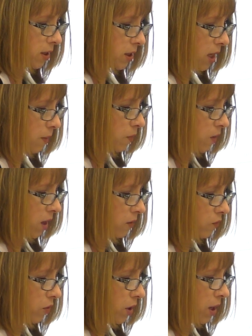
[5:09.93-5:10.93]
the same
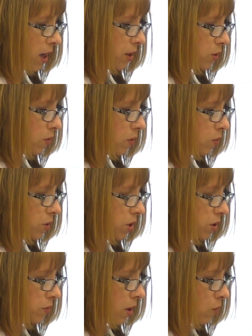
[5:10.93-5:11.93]
thing for the next one, which
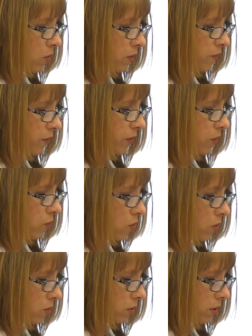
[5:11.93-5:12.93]
is Route
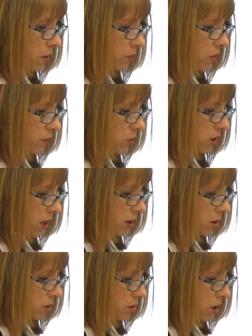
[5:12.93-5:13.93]
154 on
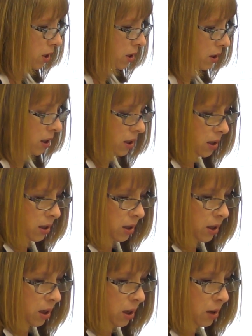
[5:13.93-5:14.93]
Riverside Street.
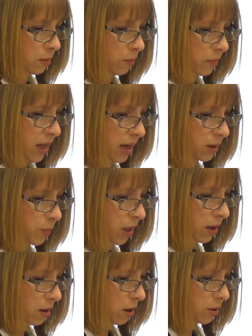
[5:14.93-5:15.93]
Um, that's
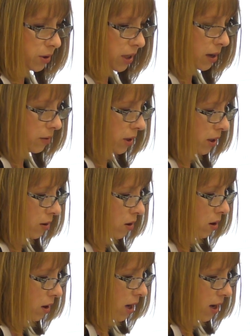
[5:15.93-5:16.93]
being closed out and
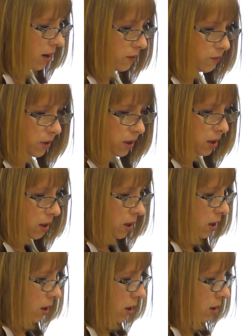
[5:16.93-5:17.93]
archived.
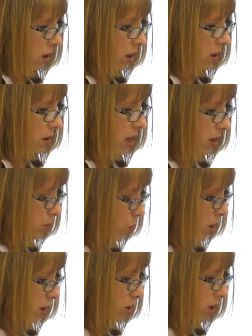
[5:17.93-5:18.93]
The next
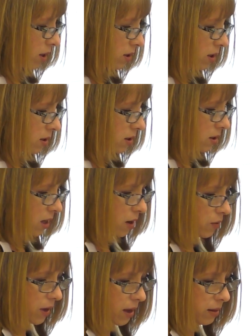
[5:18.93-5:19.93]
project is
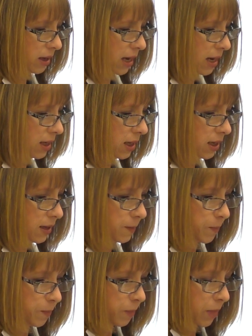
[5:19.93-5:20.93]
South Alleghany.
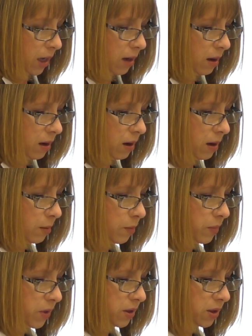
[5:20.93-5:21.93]

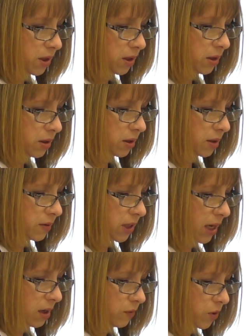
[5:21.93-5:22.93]
Um, this is a
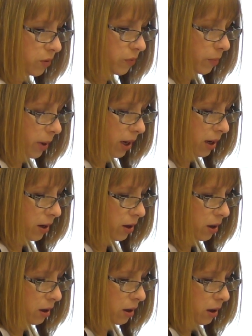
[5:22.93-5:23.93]
state of good
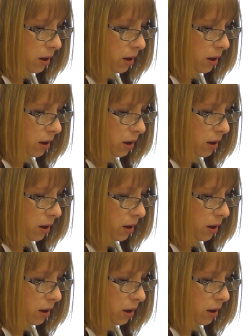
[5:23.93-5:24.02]
repair